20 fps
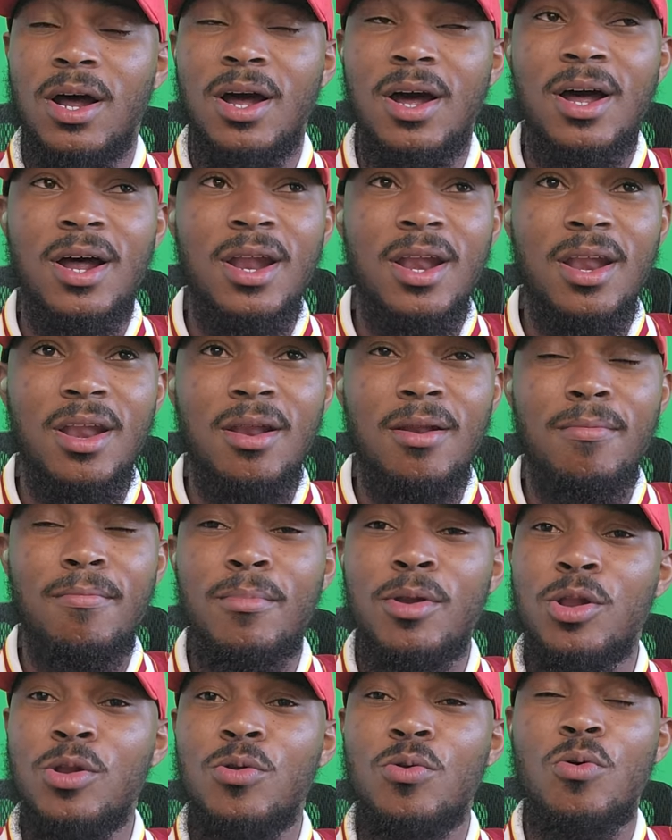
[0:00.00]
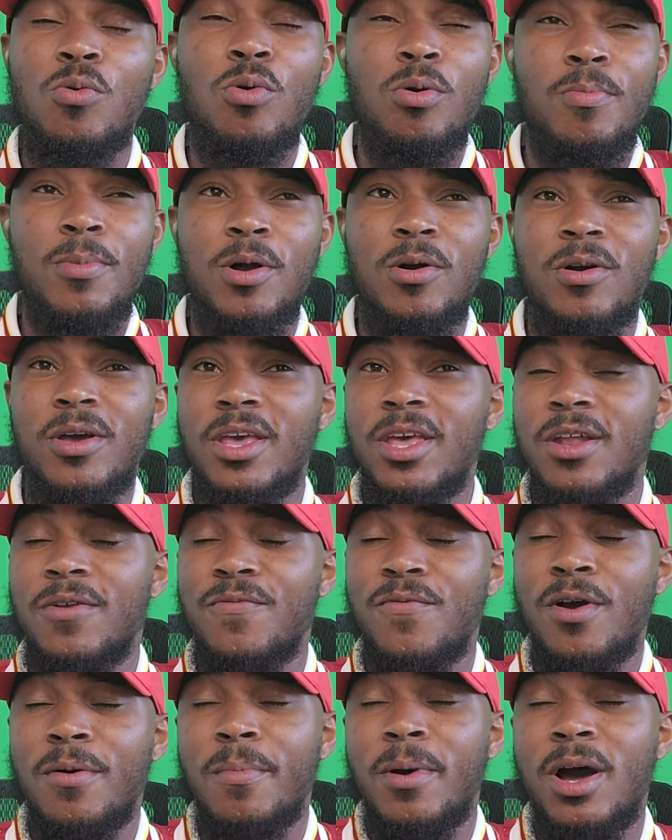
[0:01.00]
and I don't know what I'm going to get
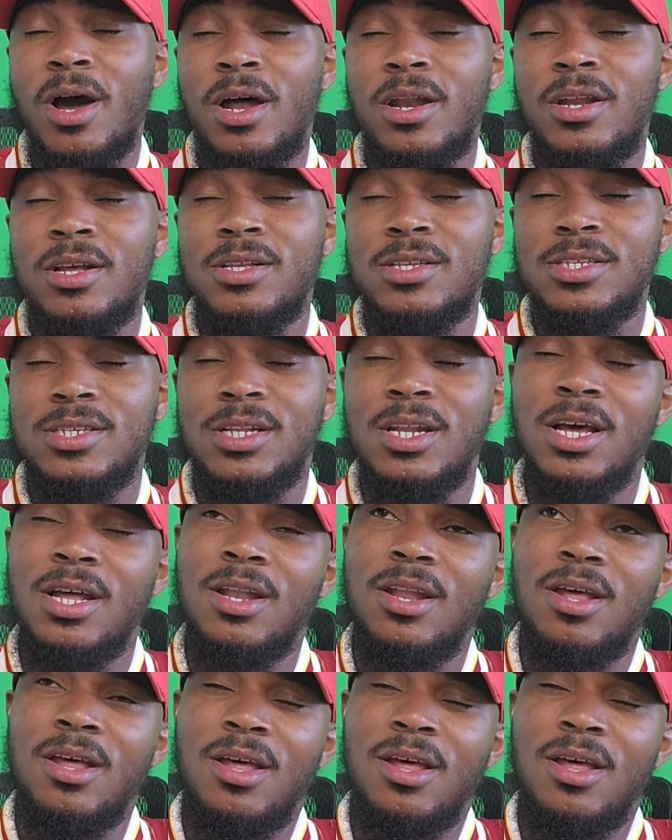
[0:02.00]
from Arnold Slot.